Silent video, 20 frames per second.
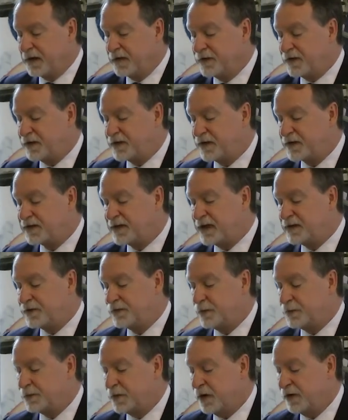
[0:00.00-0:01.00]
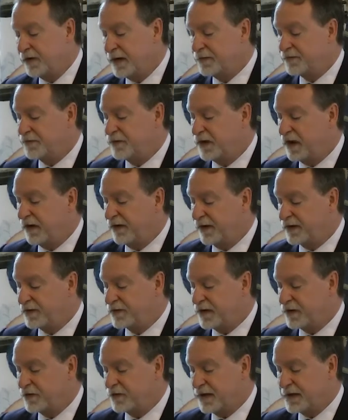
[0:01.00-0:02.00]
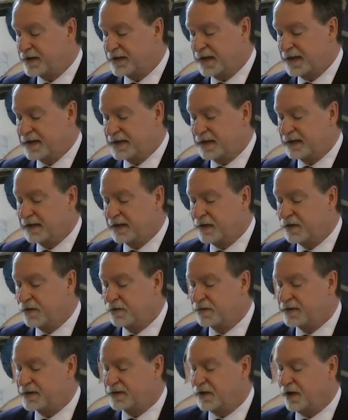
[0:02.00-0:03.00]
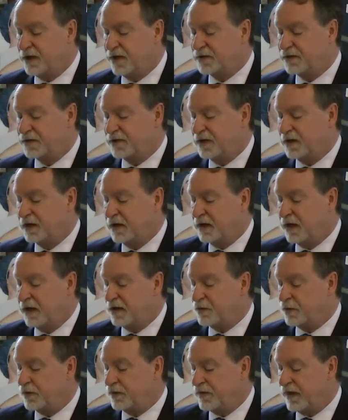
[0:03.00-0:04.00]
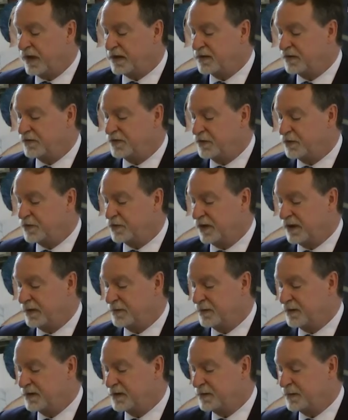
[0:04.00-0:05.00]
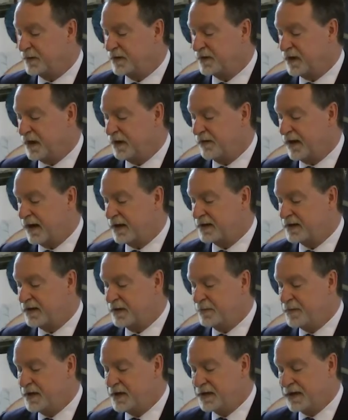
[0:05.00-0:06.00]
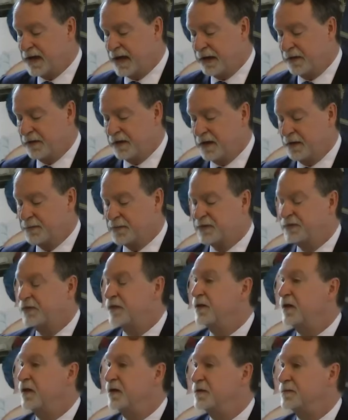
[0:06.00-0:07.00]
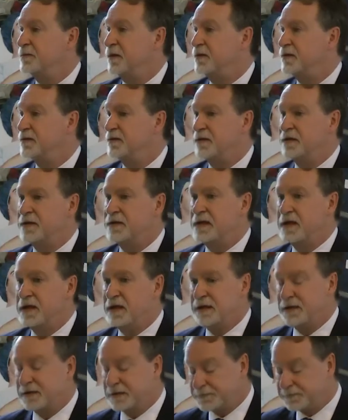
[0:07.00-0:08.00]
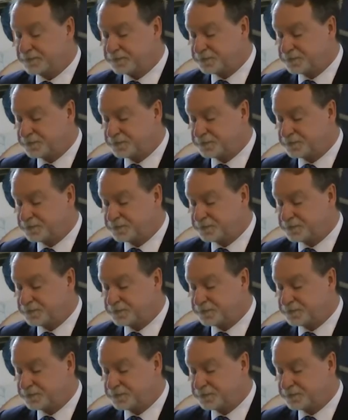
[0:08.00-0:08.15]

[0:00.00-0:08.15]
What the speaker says: the successful programme flourished at translating clinical research into effective new treatments with direct and immediate outcomes for those most in need.